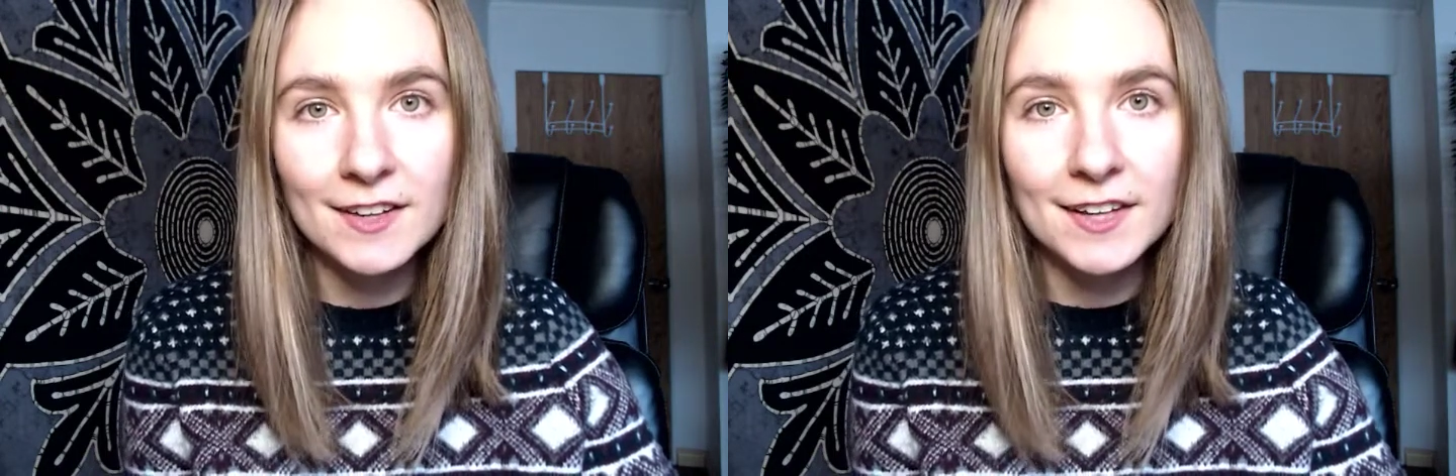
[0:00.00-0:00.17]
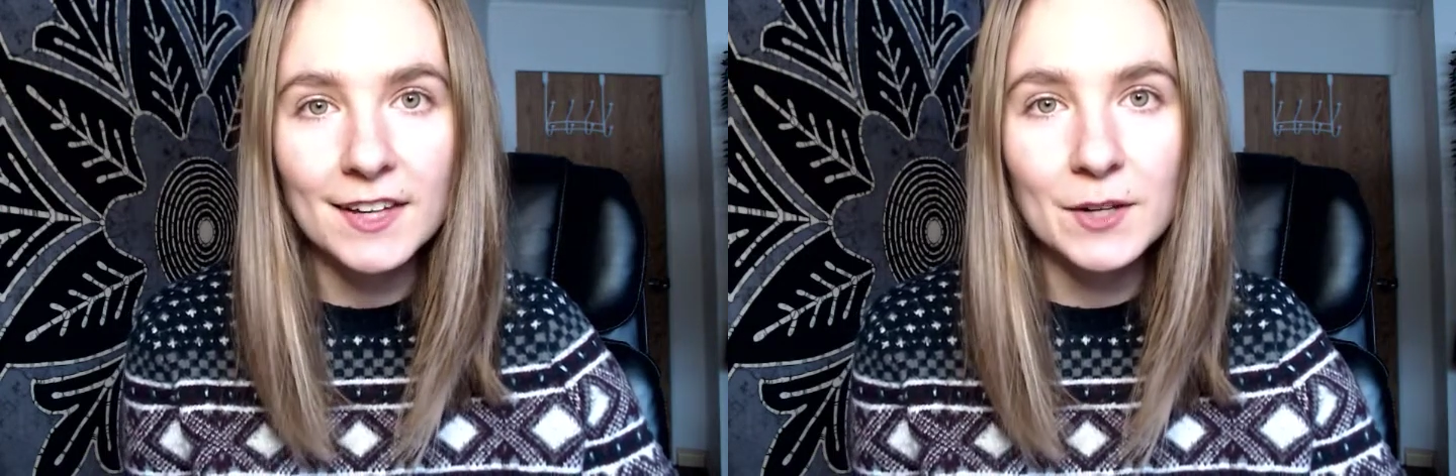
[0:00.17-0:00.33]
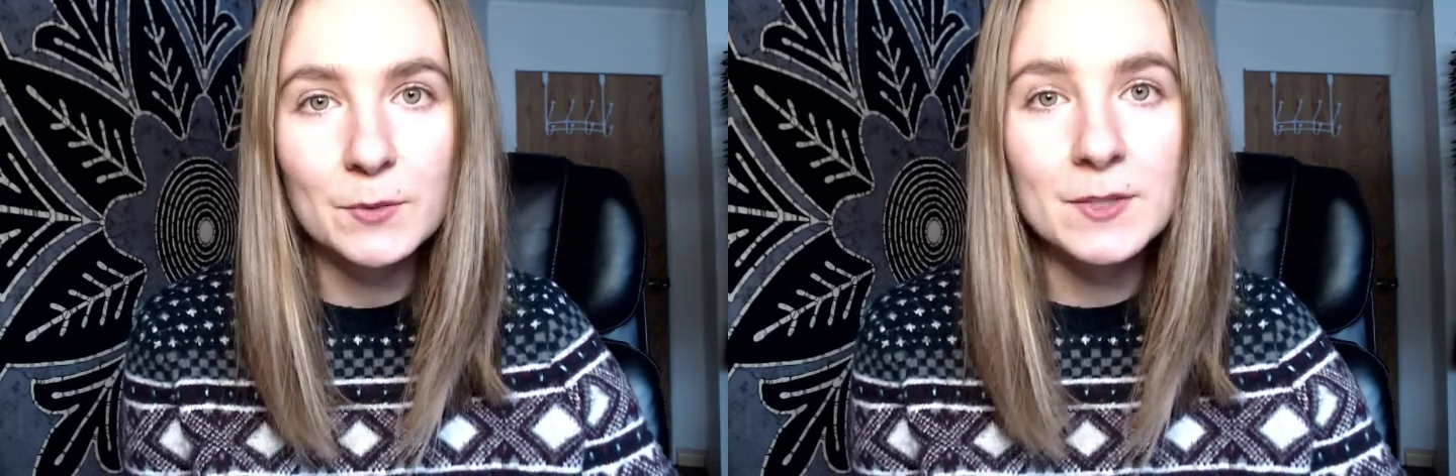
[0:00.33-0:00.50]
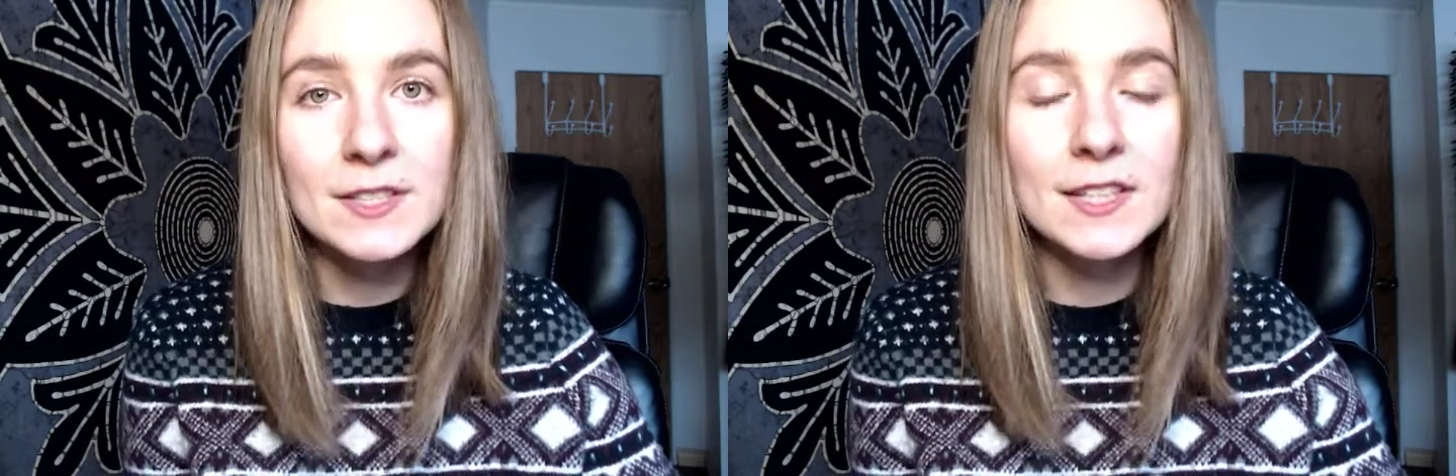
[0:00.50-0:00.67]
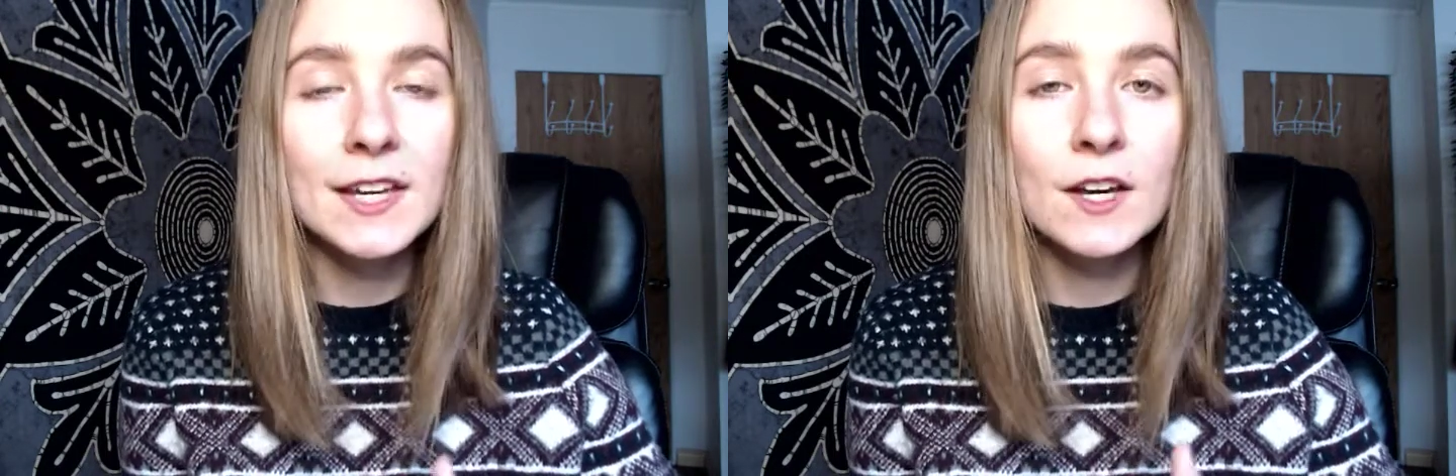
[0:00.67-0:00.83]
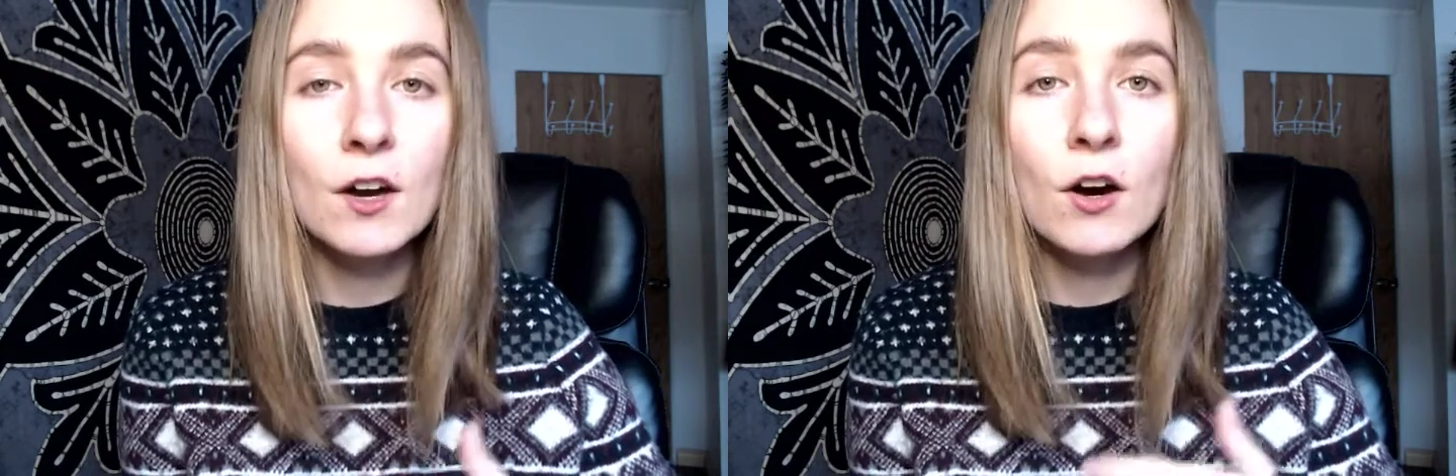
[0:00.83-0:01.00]
It was
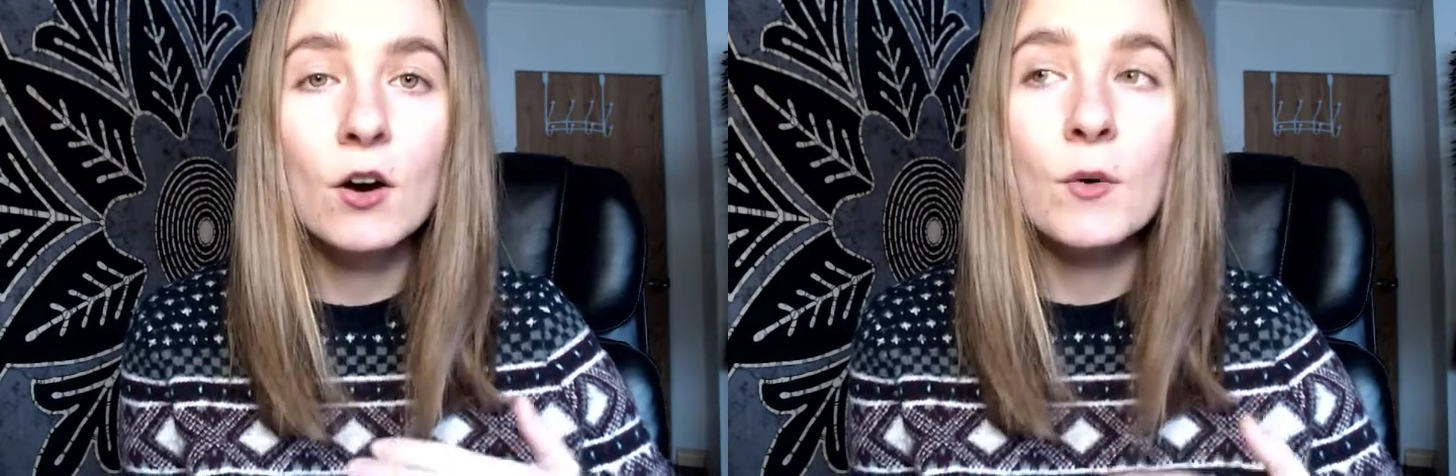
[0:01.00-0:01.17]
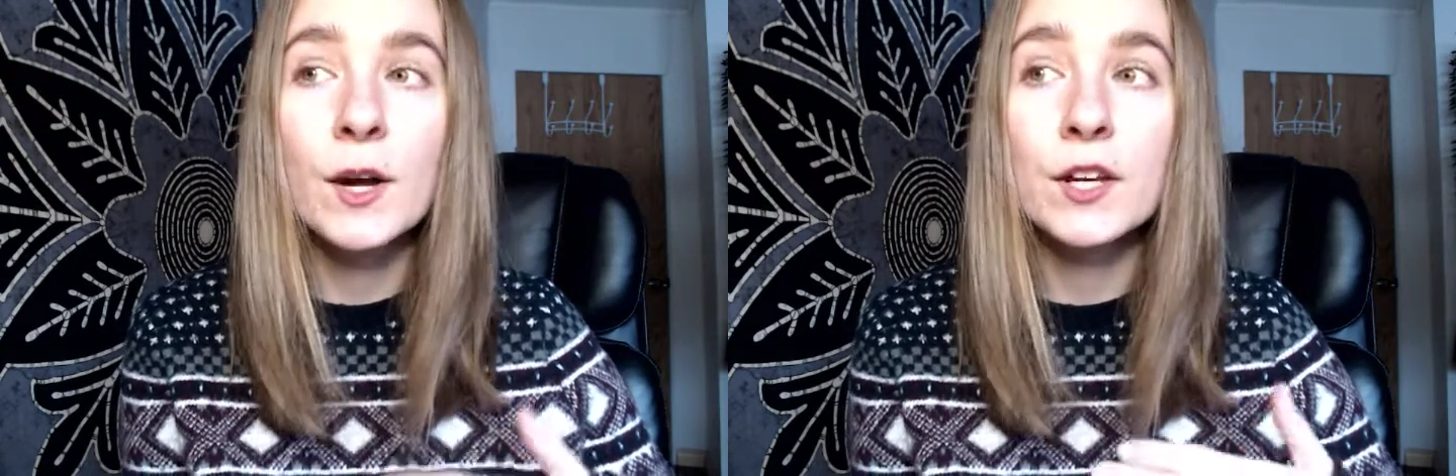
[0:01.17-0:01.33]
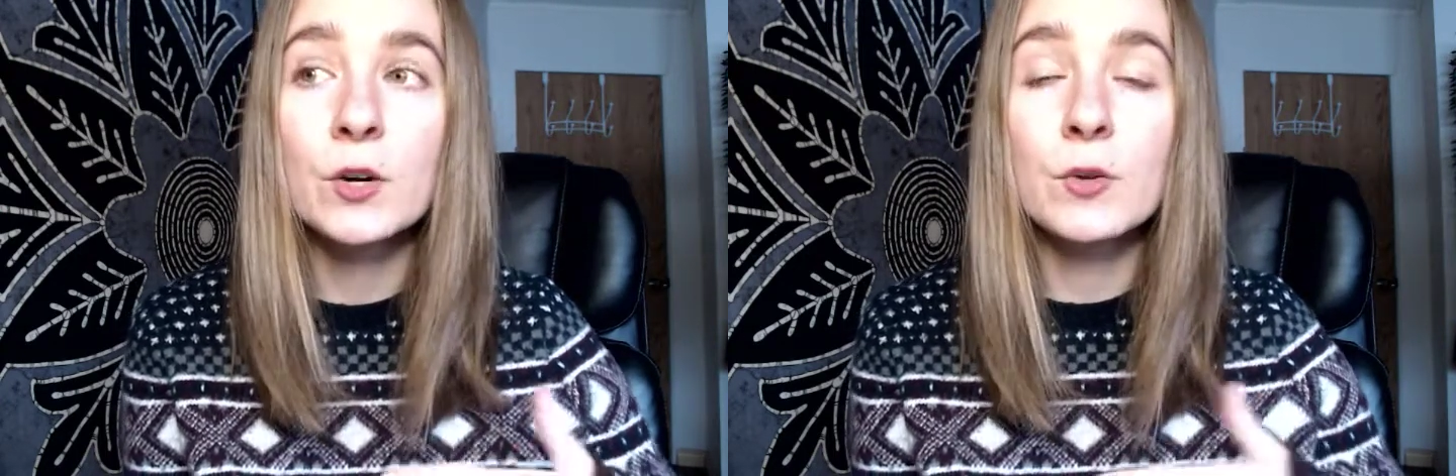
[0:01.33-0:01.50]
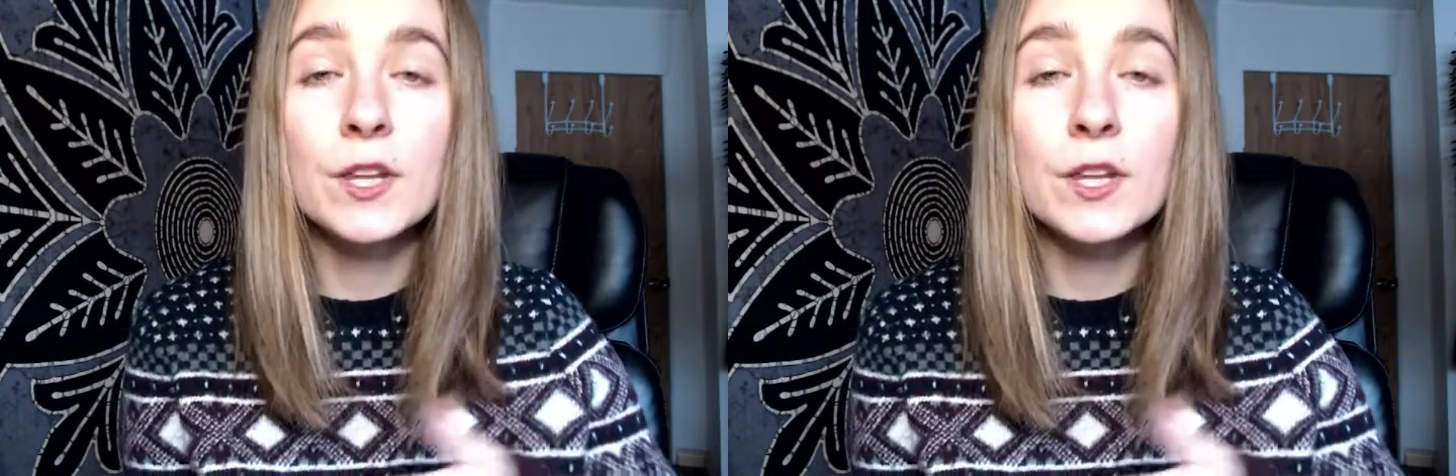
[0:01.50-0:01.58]
like, oh, I know